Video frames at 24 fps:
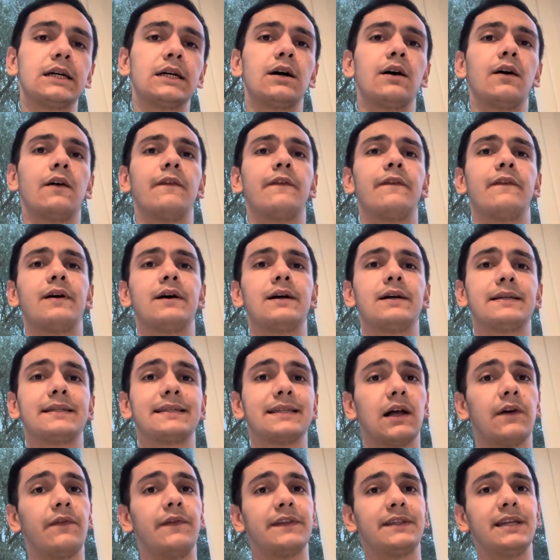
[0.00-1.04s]
of
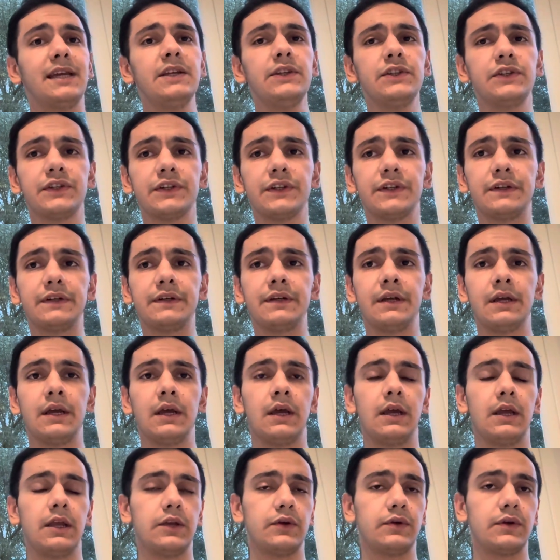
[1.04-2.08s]
self-attention,
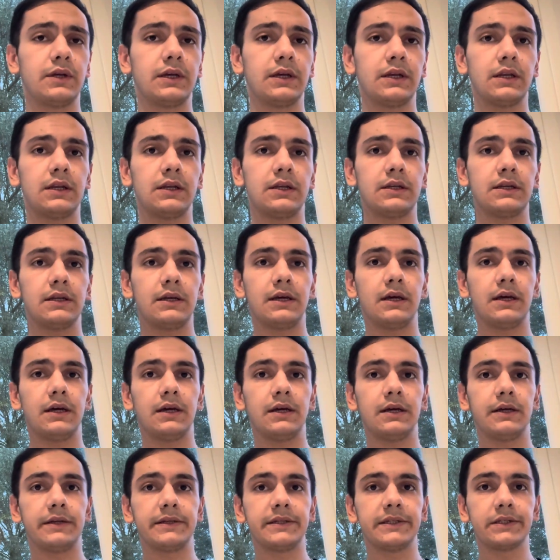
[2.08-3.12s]
you
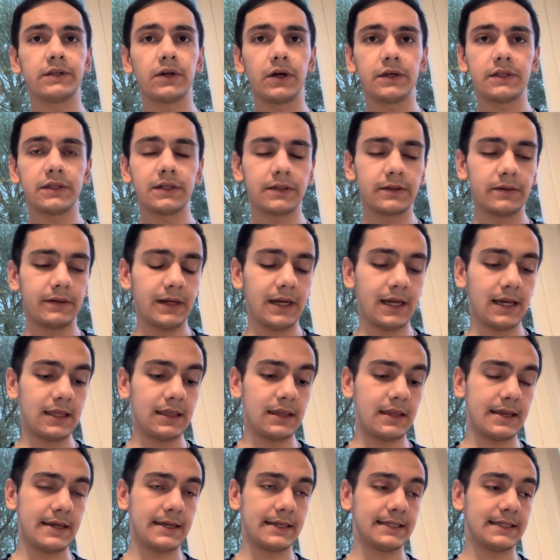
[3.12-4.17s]
can start to create
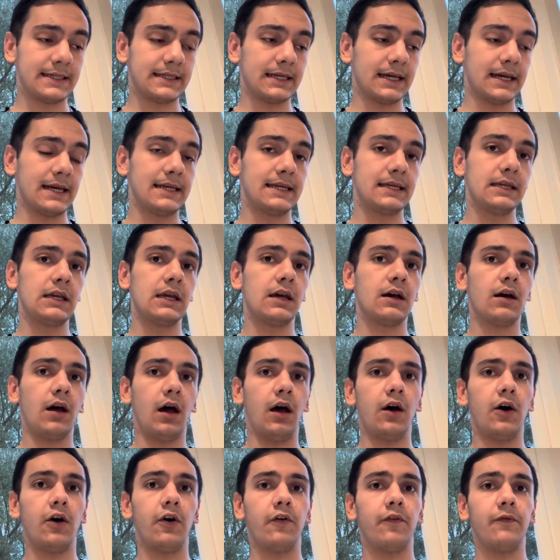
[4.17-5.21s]
this idea
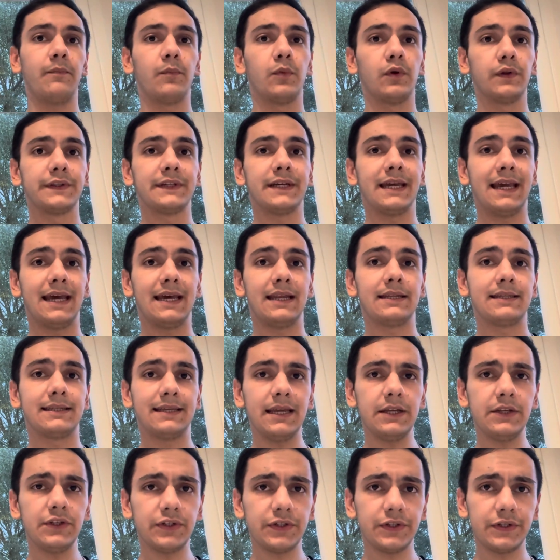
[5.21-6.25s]
of multi-head
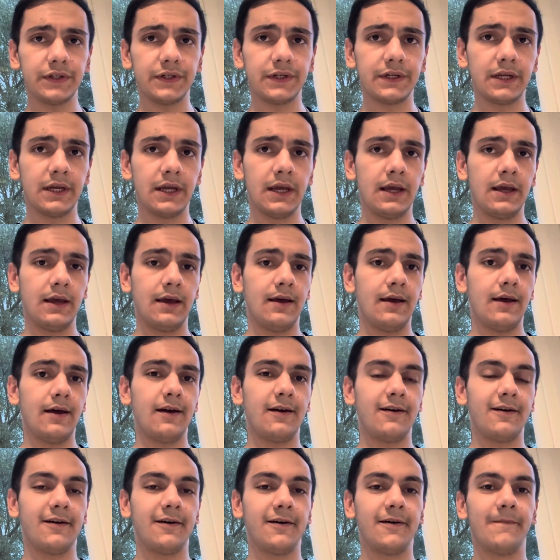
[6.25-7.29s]
attention
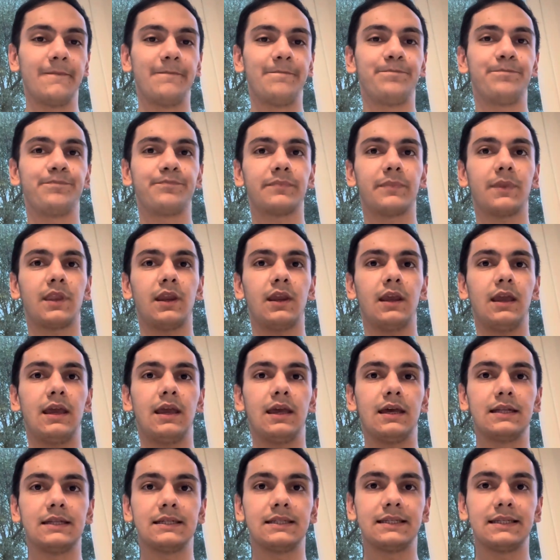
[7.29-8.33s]

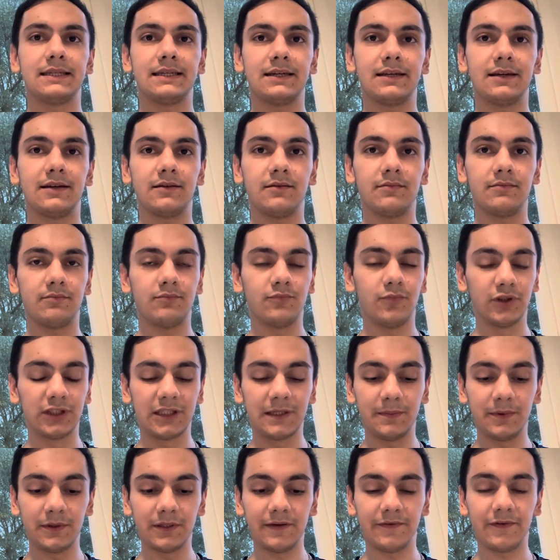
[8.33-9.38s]
and
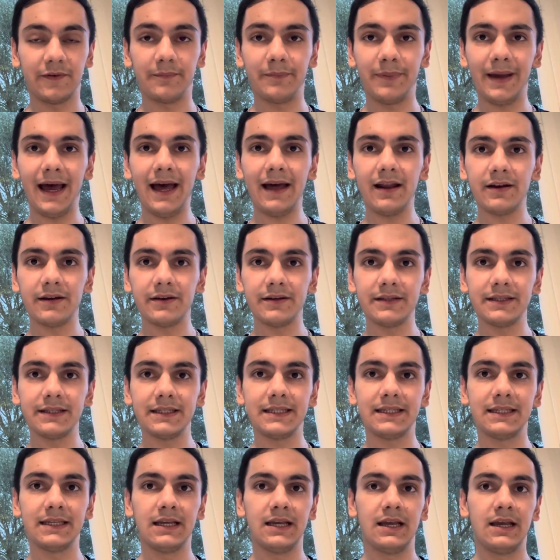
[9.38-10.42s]
multiple different
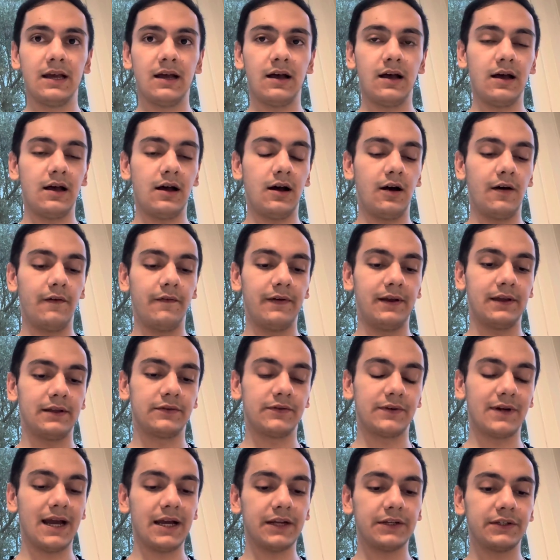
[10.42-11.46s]
patterns of
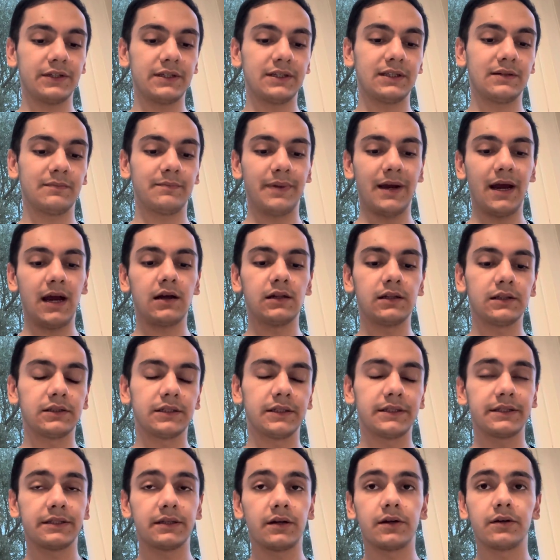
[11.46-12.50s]
interactions and
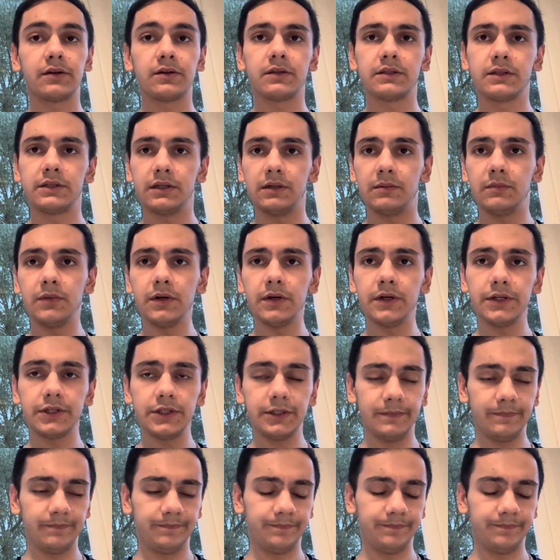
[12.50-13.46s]
parallels start to emerge.